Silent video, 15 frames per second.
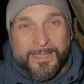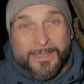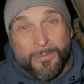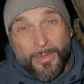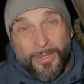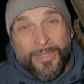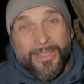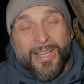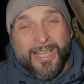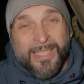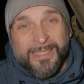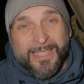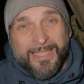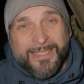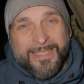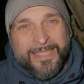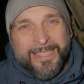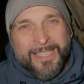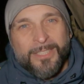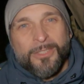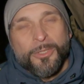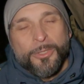it's very nice
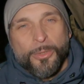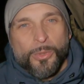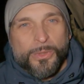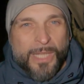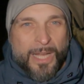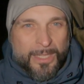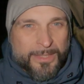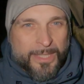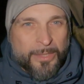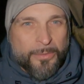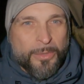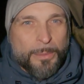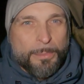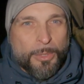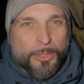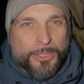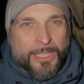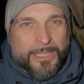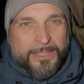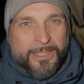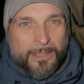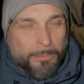idea to use underquilt
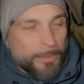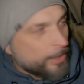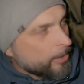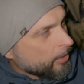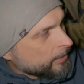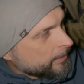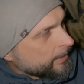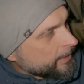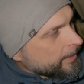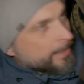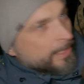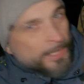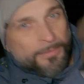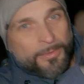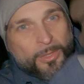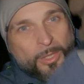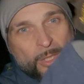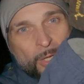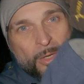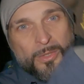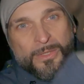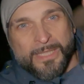protector because it will
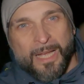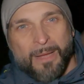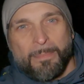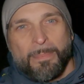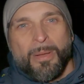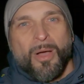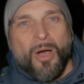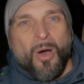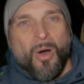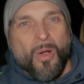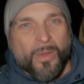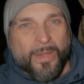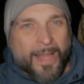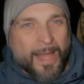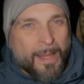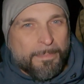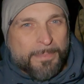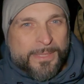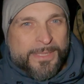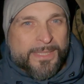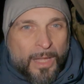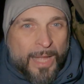close up all
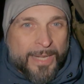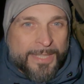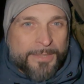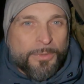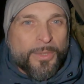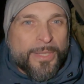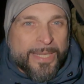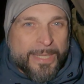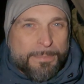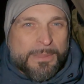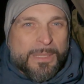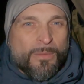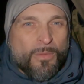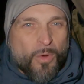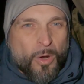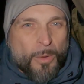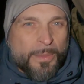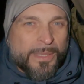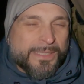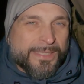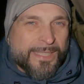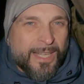gaps and it will keep some warm
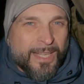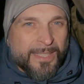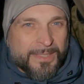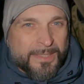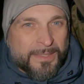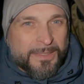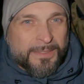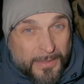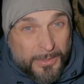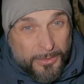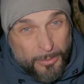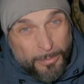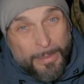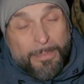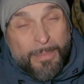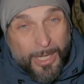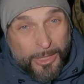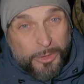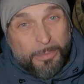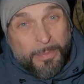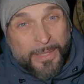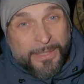inside. It will be
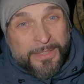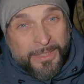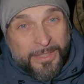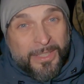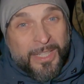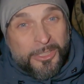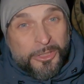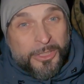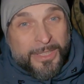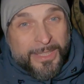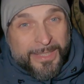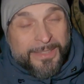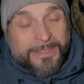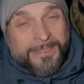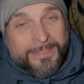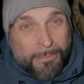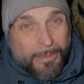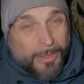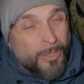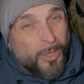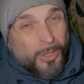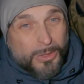much better actually,
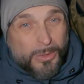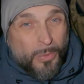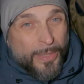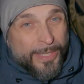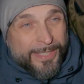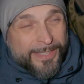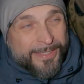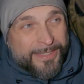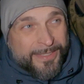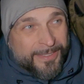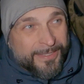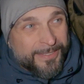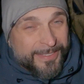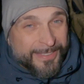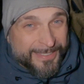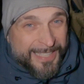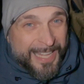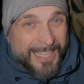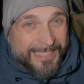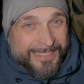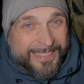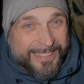because the wind is
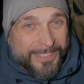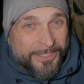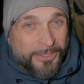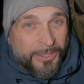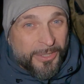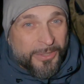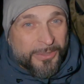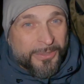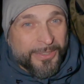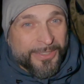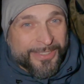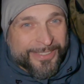nasty, you know.